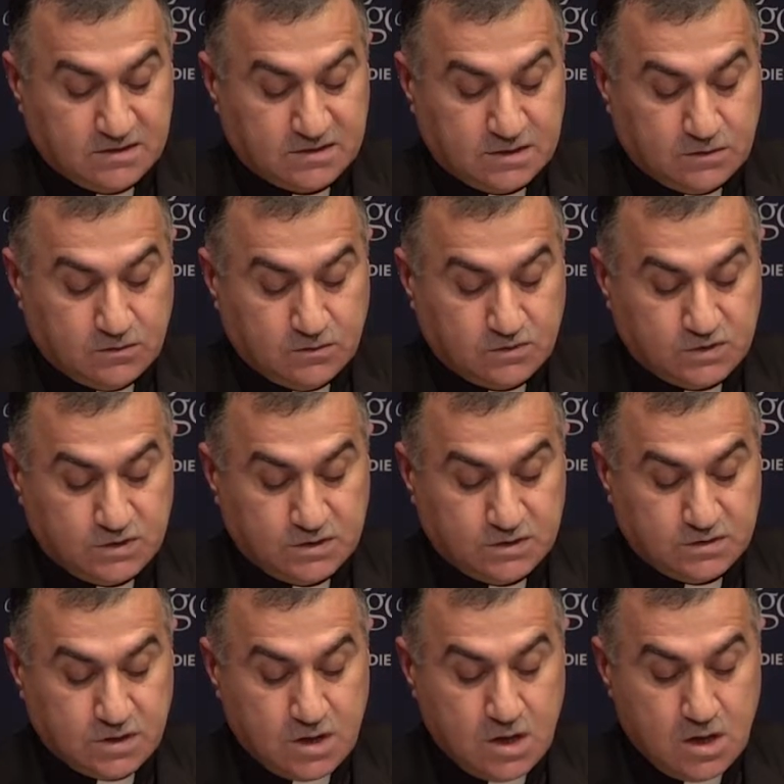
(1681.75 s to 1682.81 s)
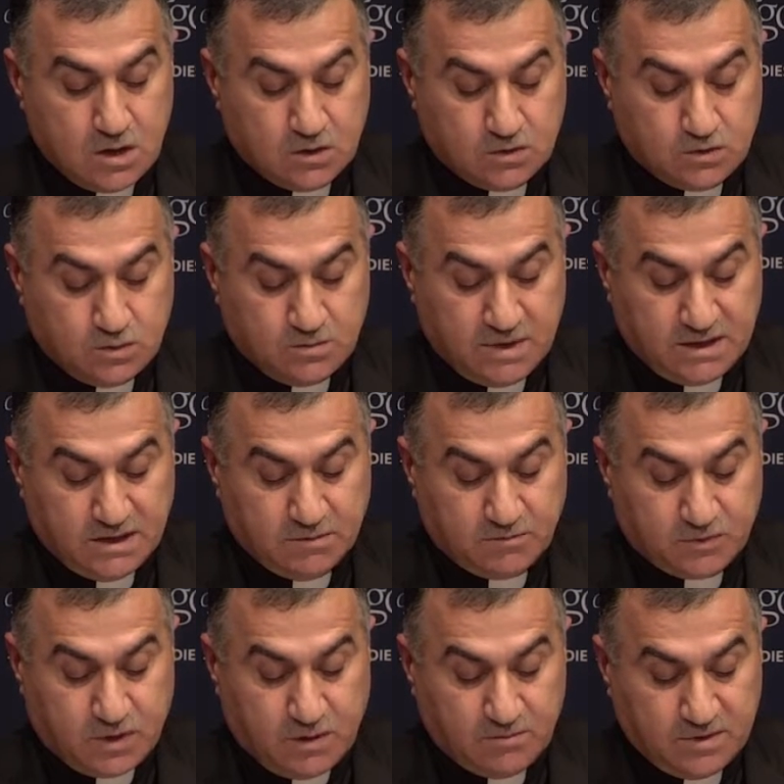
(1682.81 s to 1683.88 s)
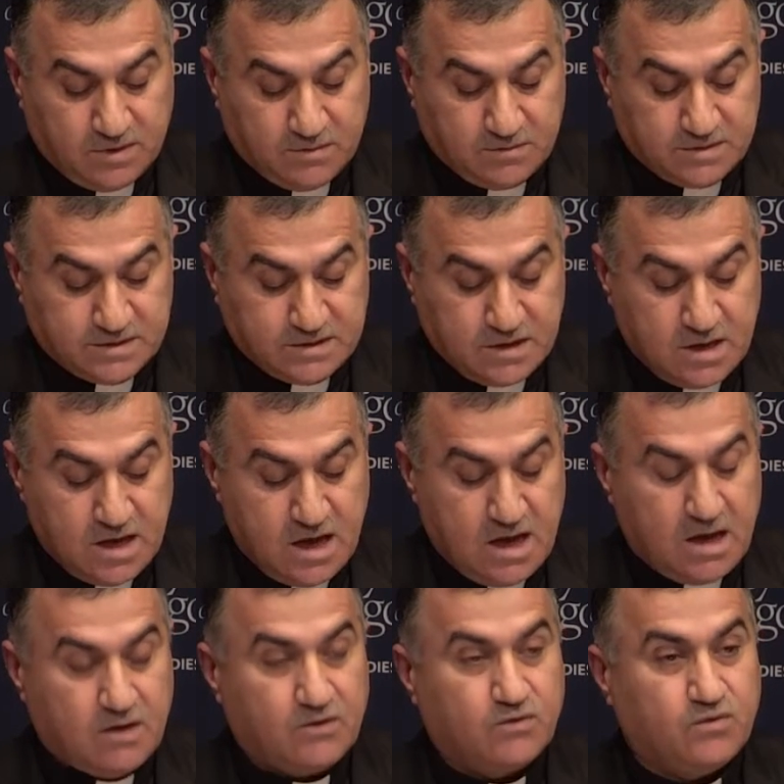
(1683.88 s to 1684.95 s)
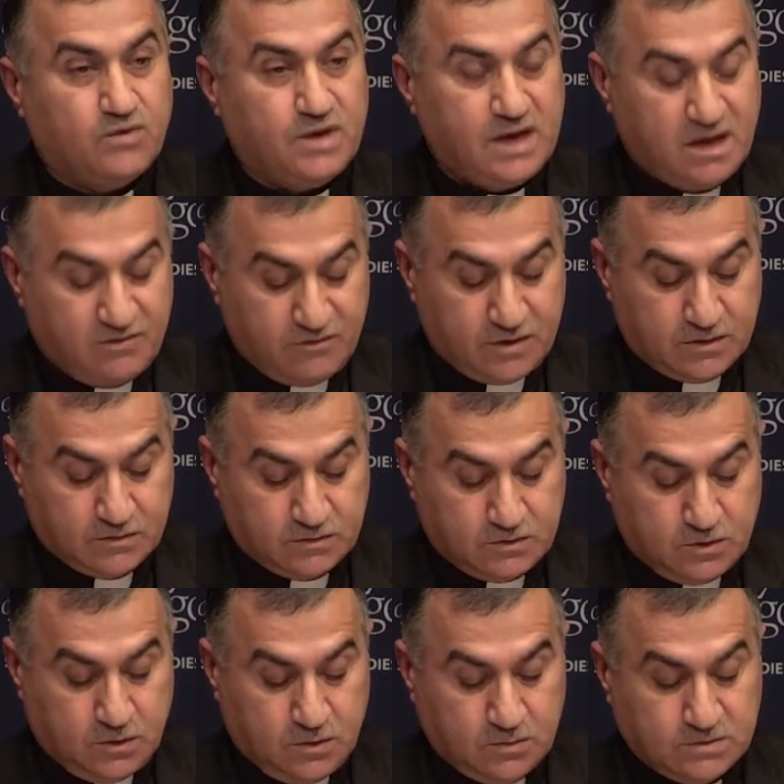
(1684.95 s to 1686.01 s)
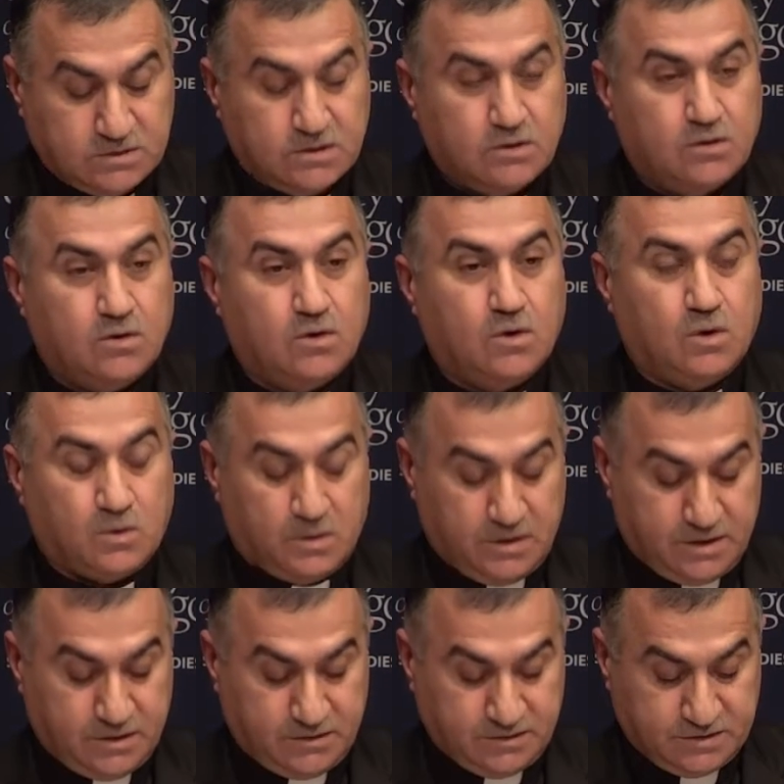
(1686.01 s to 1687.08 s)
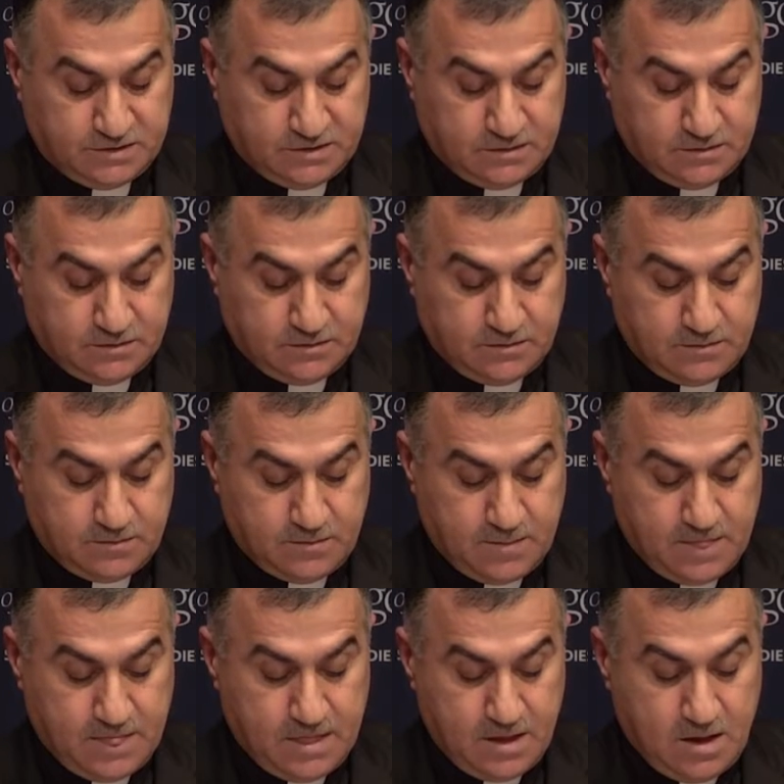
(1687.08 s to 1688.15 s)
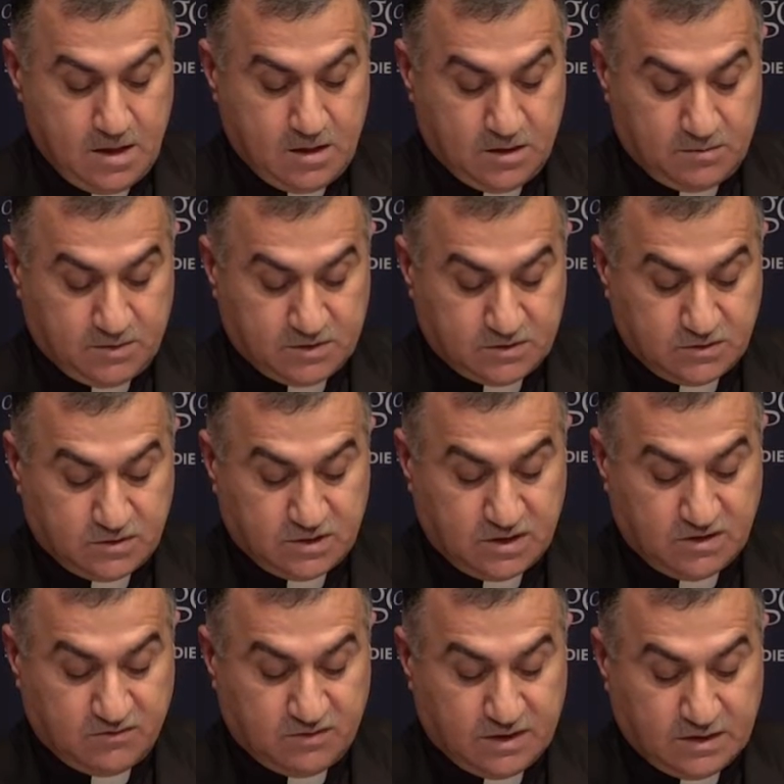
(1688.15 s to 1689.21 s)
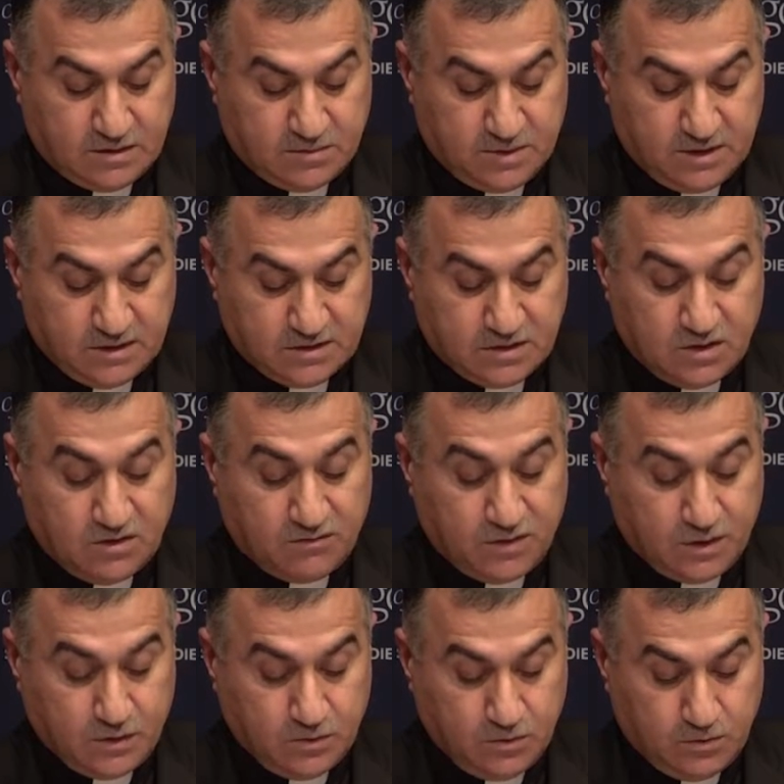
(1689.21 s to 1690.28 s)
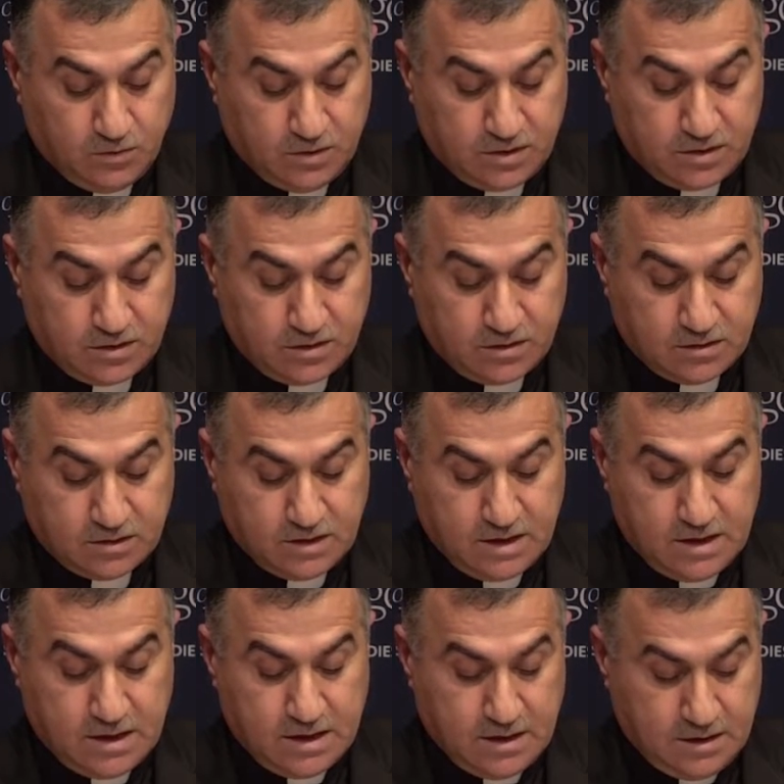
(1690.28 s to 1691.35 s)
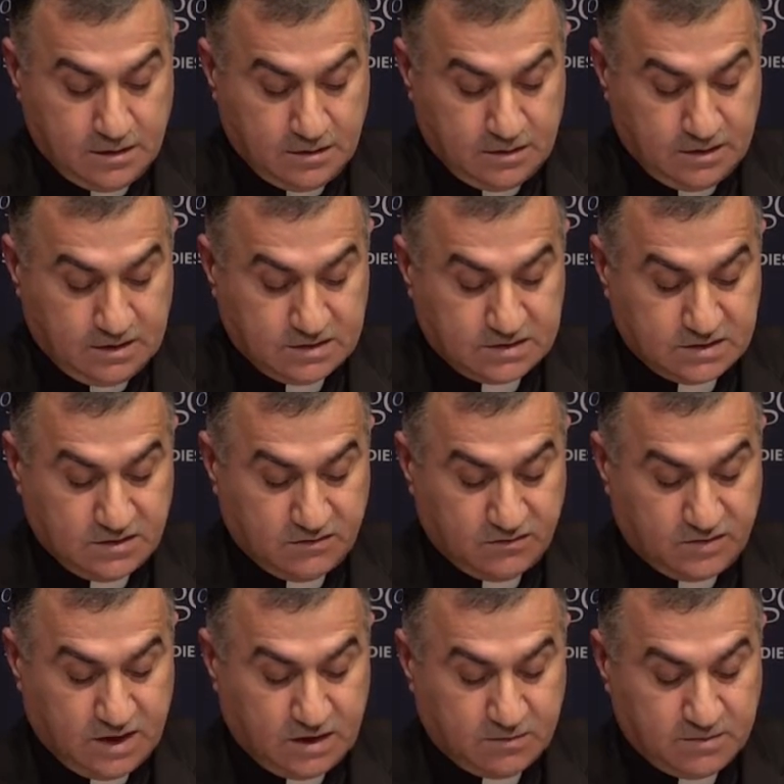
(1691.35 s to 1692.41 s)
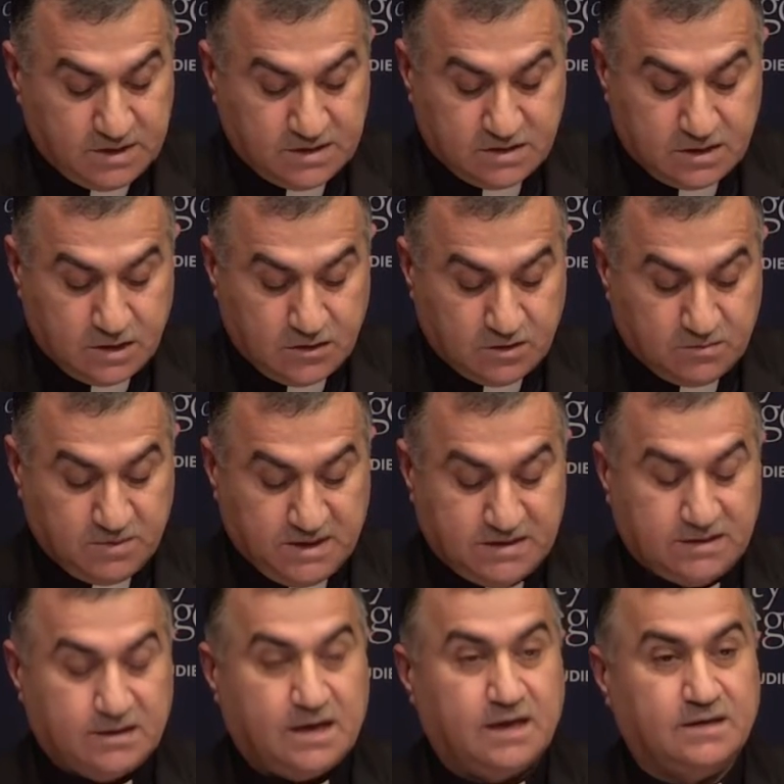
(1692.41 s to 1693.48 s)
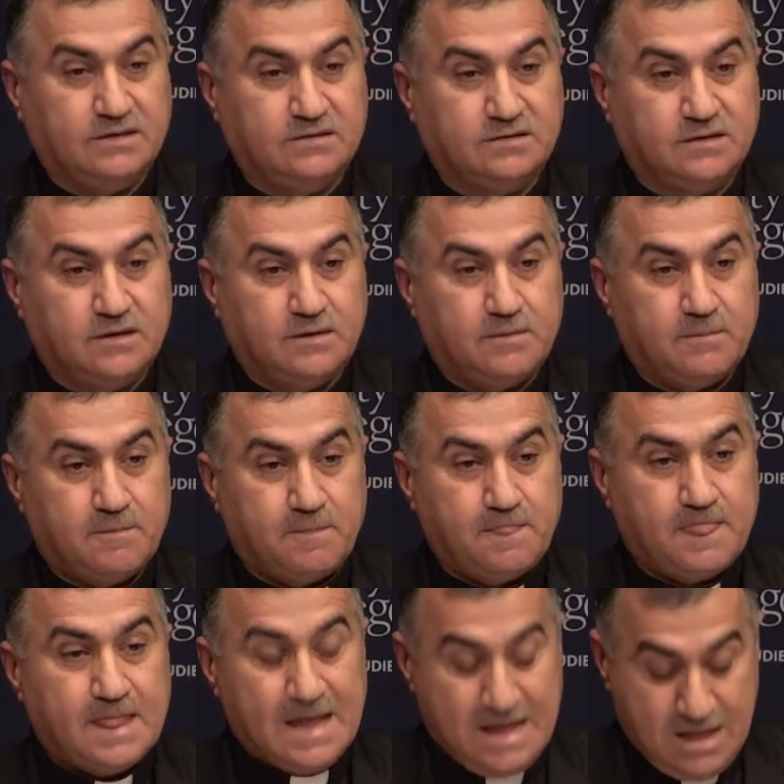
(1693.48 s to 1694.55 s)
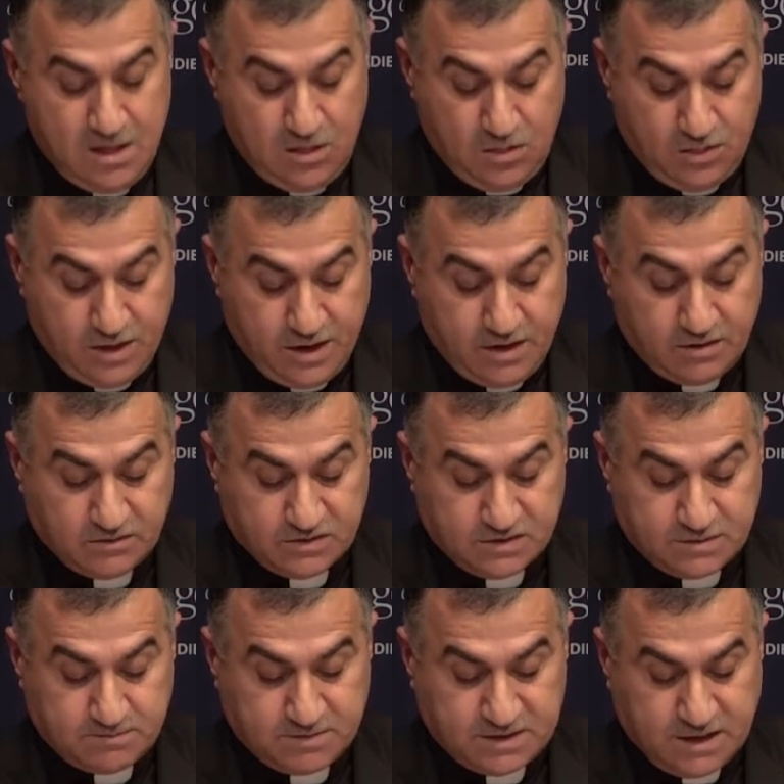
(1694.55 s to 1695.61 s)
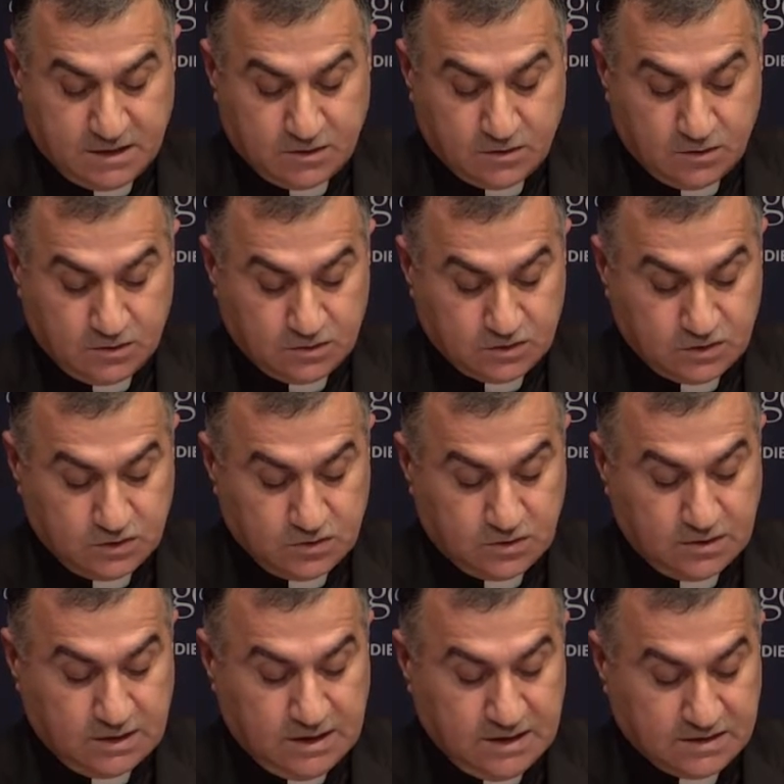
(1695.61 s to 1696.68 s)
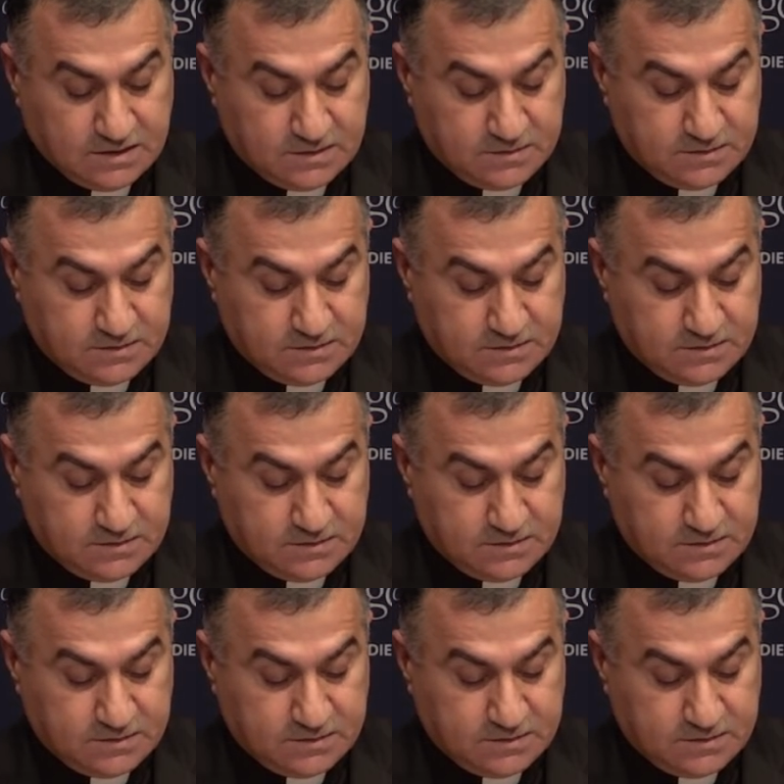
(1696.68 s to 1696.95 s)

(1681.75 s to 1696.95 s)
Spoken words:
solutions to many problems, are never taught or learned. The particular vulnerability of the youth in this environment cannot be denied. Their psychological and